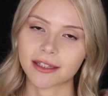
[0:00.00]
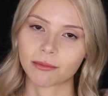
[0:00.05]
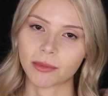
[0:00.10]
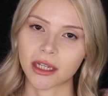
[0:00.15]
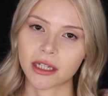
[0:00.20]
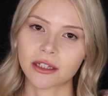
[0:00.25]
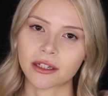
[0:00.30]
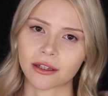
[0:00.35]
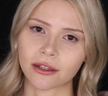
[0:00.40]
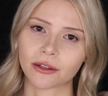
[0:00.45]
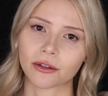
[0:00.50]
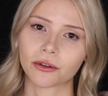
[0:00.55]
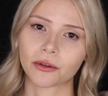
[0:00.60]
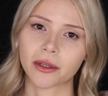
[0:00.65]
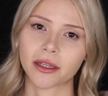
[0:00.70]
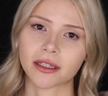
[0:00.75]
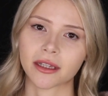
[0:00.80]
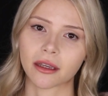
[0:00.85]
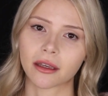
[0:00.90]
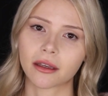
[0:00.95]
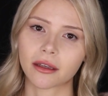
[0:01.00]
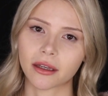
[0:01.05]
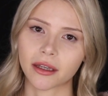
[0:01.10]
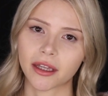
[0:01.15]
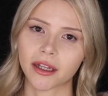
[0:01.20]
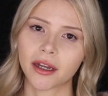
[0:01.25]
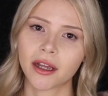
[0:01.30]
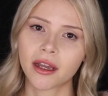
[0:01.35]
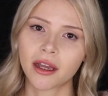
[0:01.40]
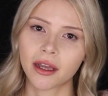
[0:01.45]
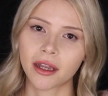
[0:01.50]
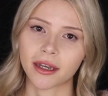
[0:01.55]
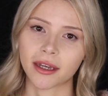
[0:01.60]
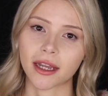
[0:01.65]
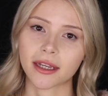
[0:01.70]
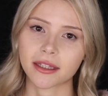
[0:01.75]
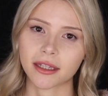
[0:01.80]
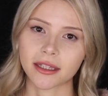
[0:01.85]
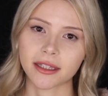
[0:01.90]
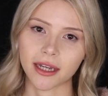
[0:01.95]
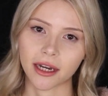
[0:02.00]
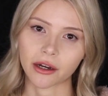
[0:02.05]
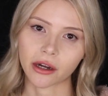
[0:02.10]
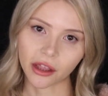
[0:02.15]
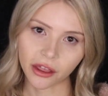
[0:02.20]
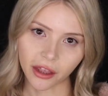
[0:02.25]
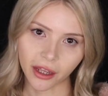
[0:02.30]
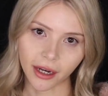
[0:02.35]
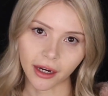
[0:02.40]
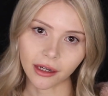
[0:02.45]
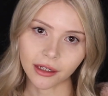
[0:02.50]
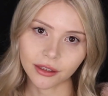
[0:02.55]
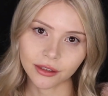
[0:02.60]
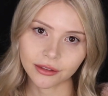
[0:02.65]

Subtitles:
Me Too is a good, necessary thing.